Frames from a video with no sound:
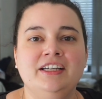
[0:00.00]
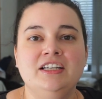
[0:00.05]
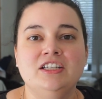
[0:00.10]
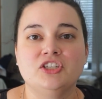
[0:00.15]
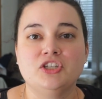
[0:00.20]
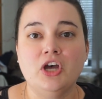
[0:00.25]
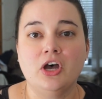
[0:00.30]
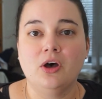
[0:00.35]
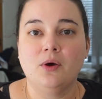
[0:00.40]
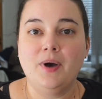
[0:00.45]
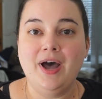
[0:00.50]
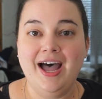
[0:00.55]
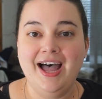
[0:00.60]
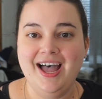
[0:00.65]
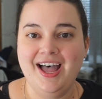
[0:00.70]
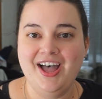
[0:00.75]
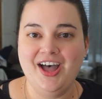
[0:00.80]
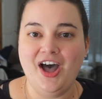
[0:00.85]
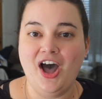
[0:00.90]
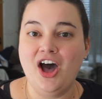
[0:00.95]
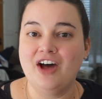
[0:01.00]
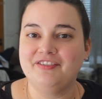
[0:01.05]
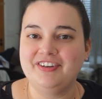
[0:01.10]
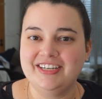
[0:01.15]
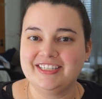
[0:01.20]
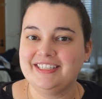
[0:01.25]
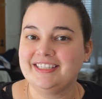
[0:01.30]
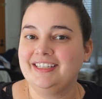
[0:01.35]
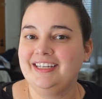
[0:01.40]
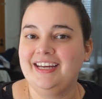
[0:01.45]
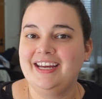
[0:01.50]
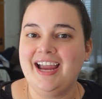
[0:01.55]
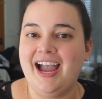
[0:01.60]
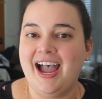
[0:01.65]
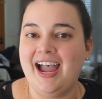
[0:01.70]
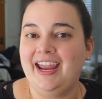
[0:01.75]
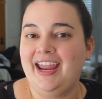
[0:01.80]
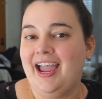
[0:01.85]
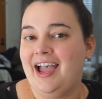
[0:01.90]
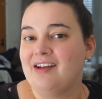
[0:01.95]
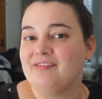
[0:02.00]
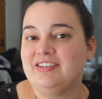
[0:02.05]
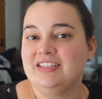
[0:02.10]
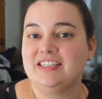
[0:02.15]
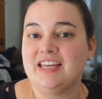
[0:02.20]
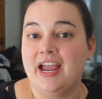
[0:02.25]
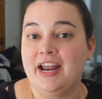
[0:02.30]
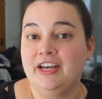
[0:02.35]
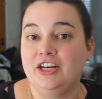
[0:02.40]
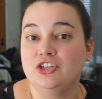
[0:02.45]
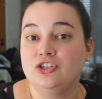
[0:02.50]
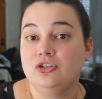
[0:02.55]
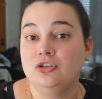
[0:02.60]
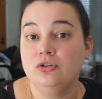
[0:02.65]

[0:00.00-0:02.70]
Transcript: So obviously I have decided